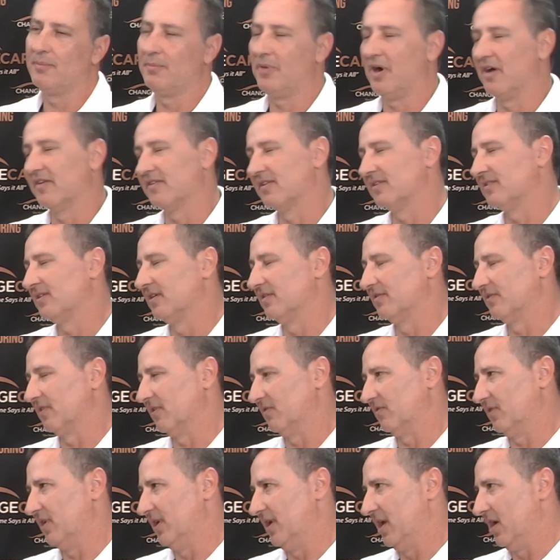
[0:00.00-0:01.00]
positives
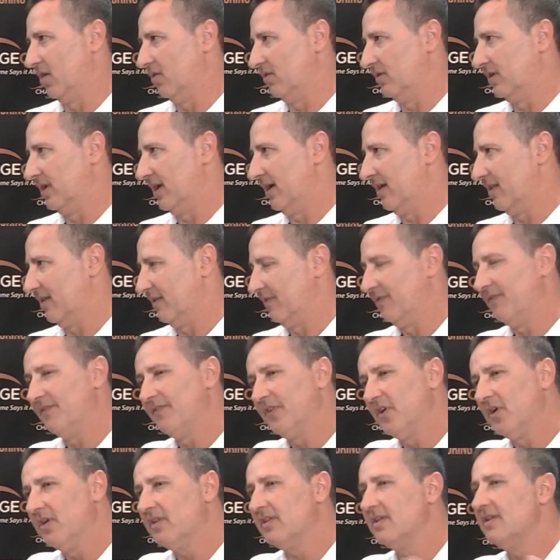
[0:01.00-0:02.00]
of Toyota, the
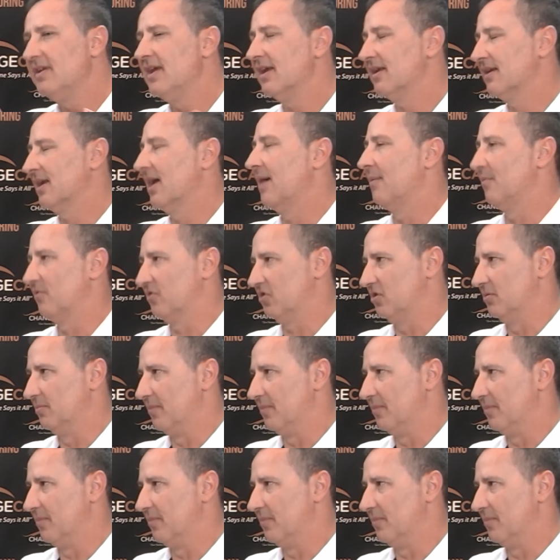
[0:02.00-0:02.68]
first thing that comes to